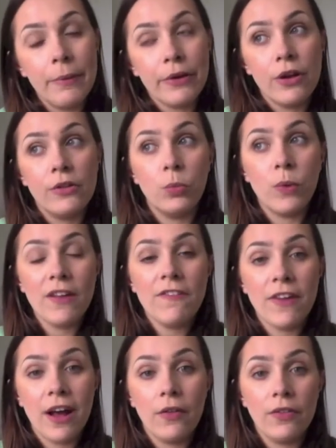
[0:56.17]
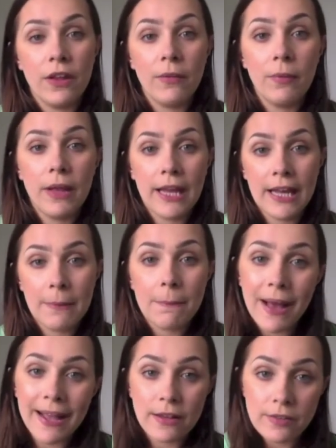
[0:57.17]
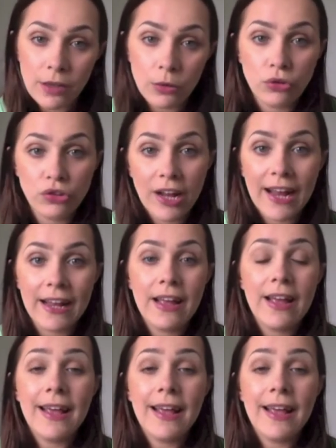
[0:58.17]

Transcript: because we found that he may associate